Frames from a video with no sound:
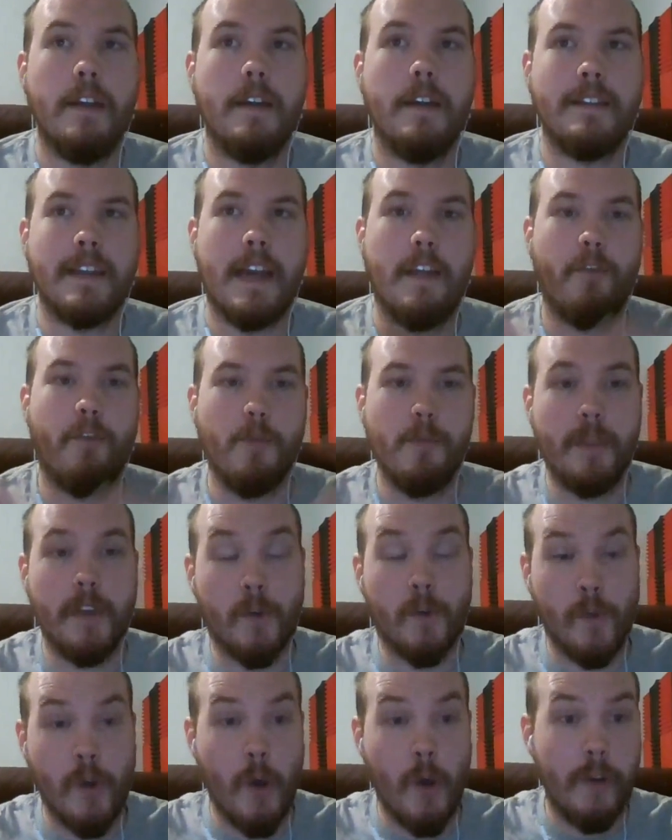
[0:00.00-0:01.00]
aside from the
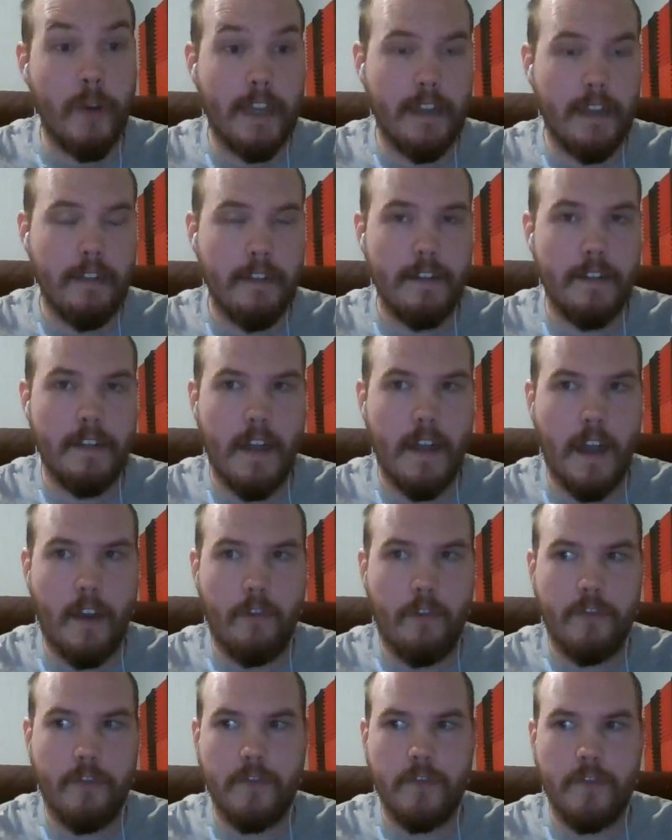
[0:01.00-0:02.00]
groaning
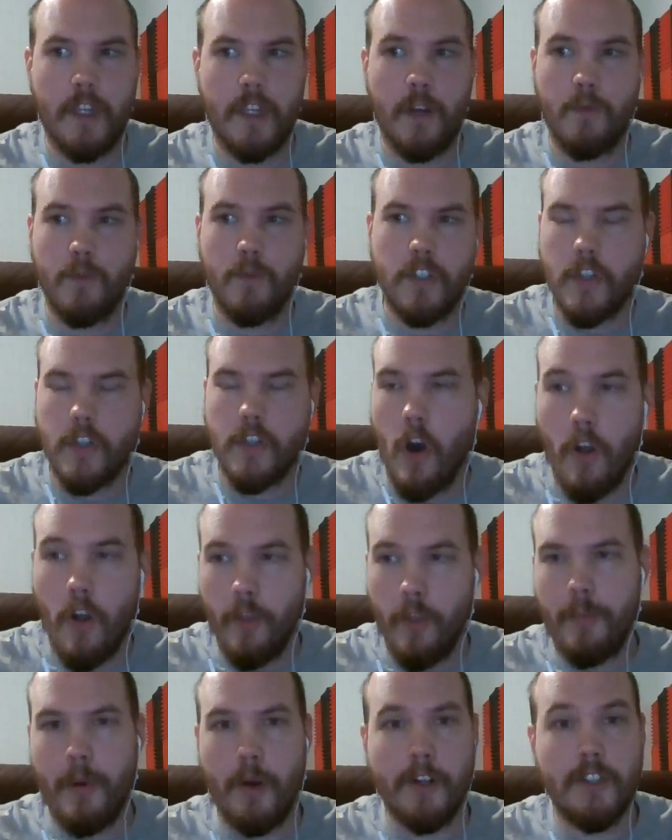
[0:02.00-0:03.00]
of just
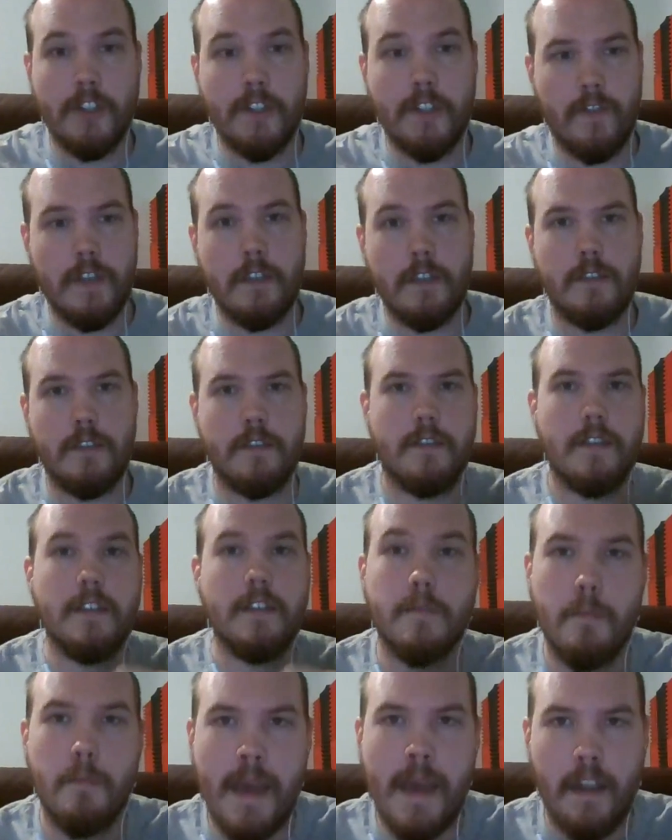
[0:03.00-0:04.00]
all the parts of this
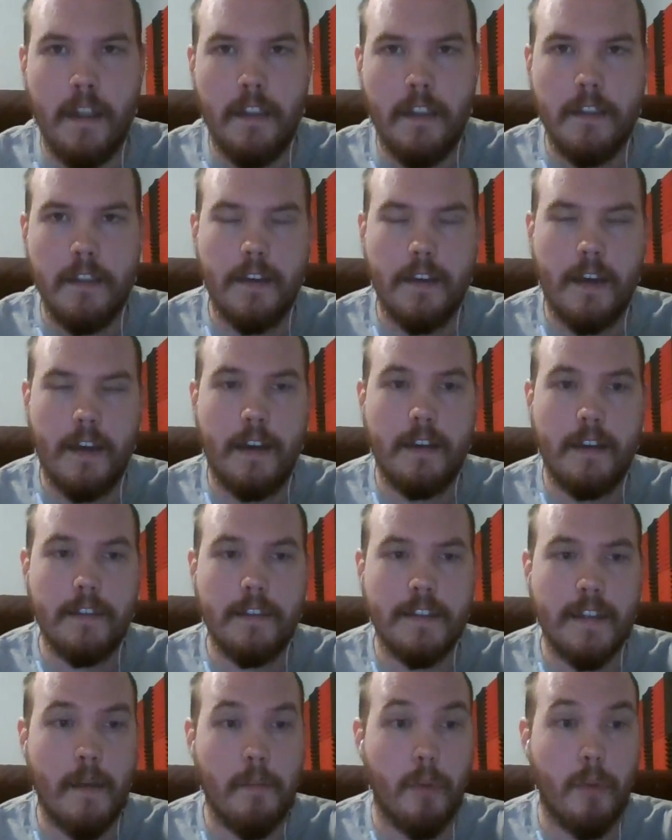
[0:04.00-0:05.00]
metal
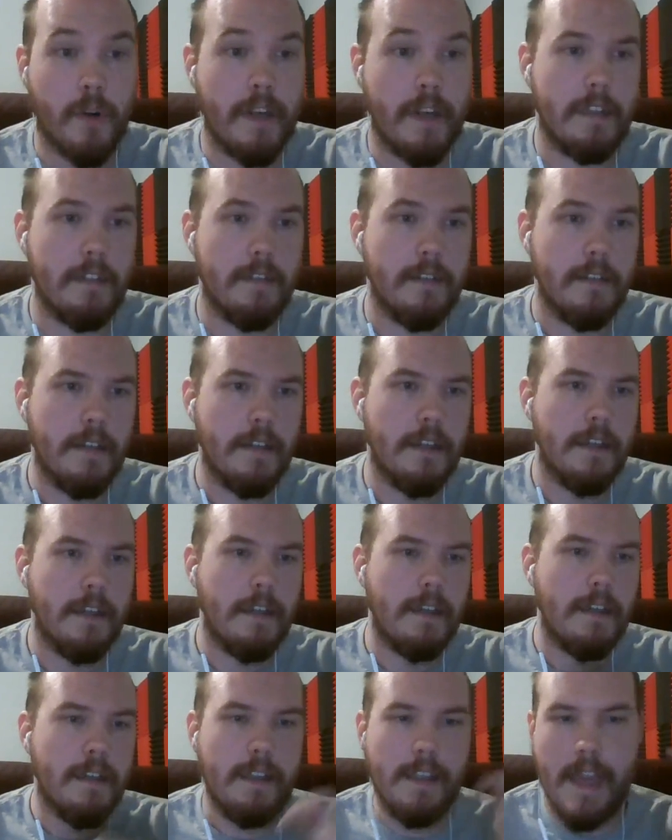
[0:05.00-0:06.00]
submarine.
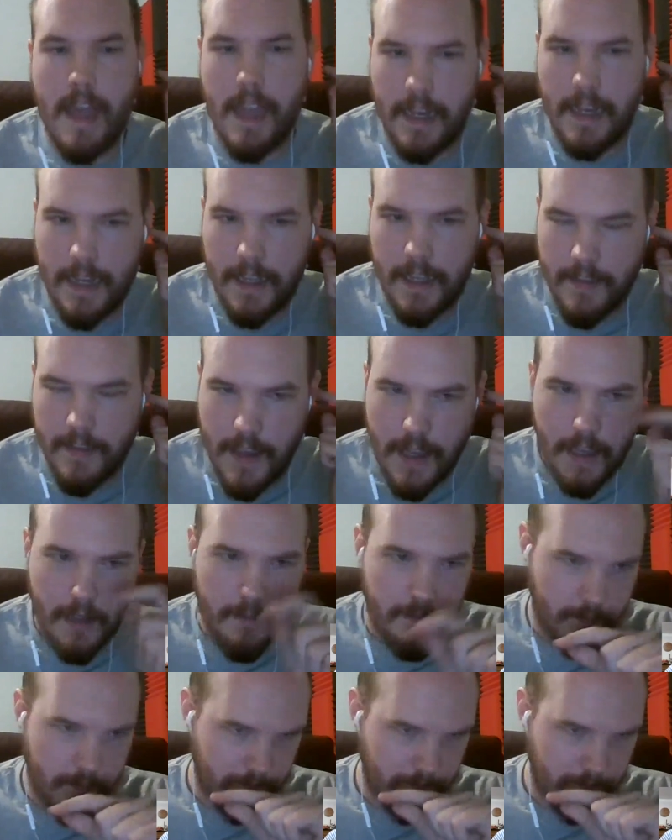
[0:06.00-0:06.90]
And I say,